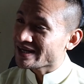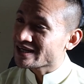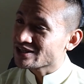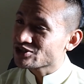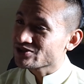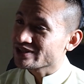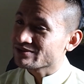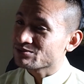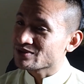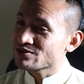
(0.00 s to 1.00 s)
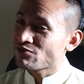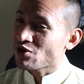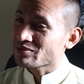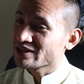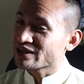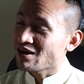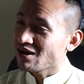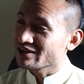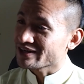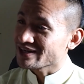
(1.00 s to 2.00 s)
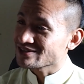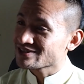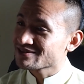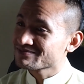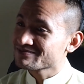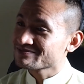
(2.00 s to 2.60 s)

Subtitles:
country was formerly colonized.